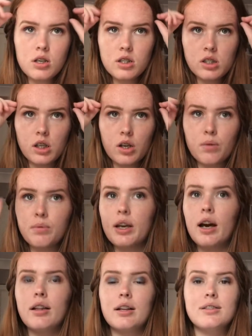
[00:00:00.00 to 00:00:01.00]
So
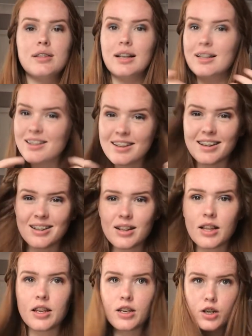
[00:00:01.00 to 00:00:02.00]
yeah, that's the last look.
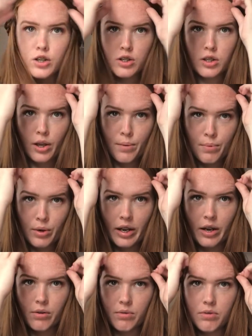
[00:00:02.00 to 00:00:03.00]
And then you can just like pull
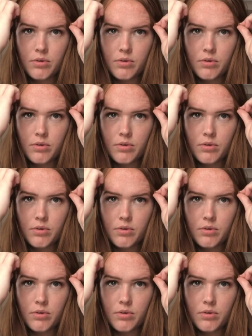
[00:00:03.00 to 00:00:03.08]
out